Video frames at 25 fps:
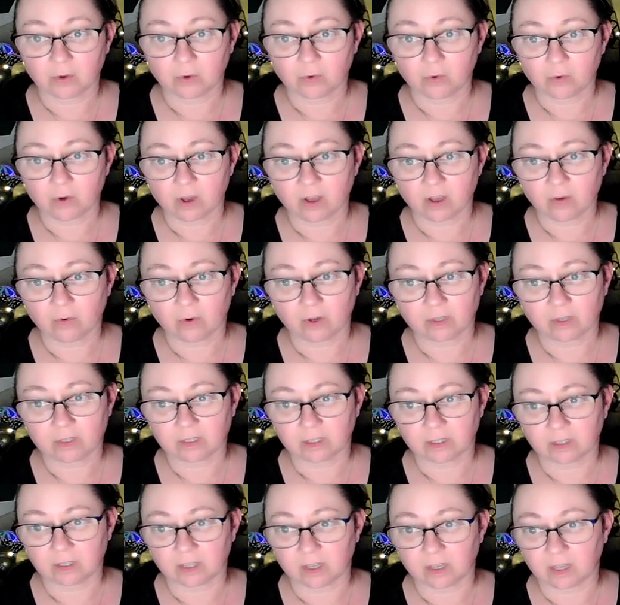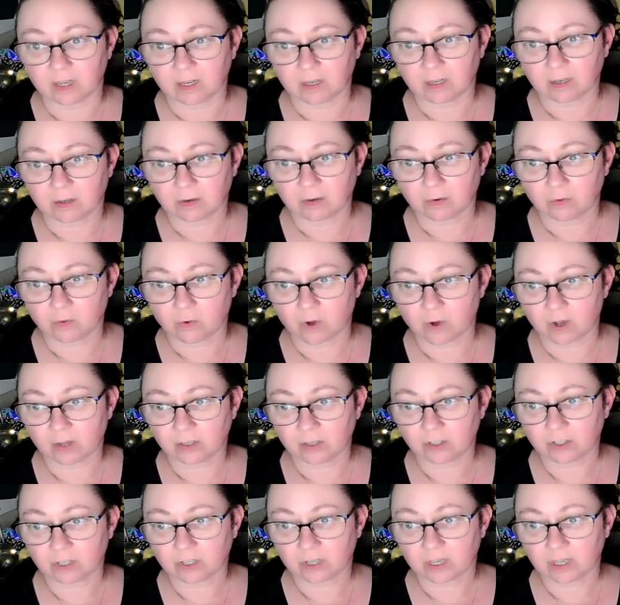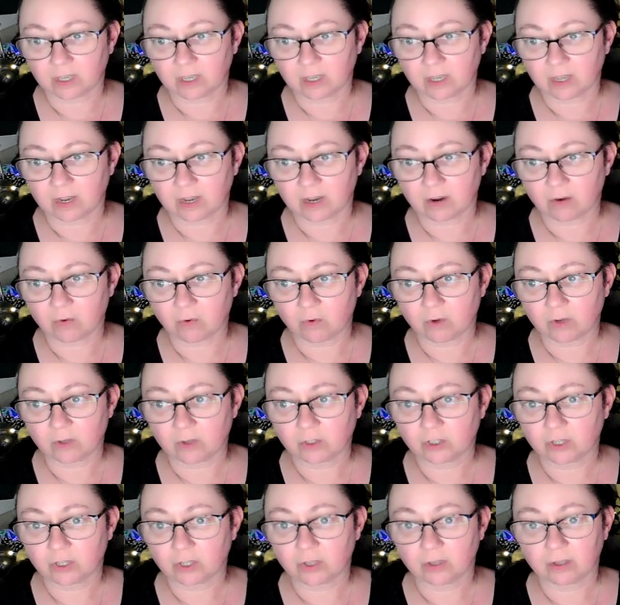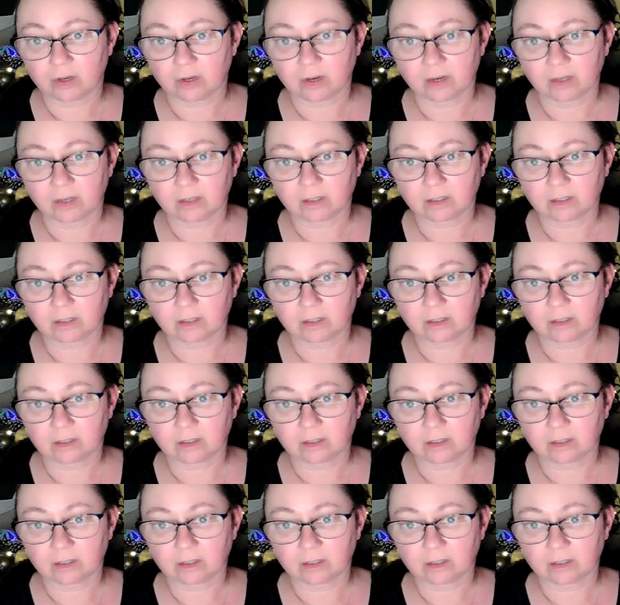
Why was it then? Why should I care what she thought?